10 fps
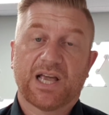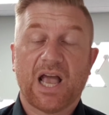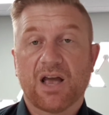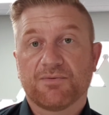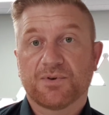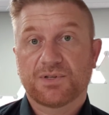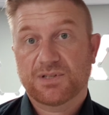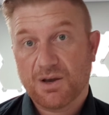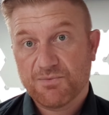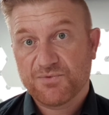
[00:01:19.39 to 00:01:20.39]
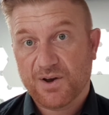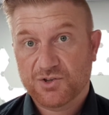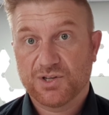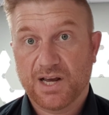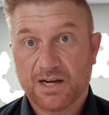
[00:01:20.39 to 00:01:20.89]
have some
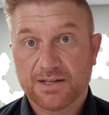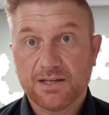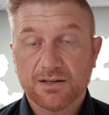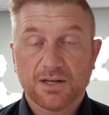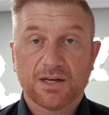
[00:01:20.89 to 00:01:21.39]
functionality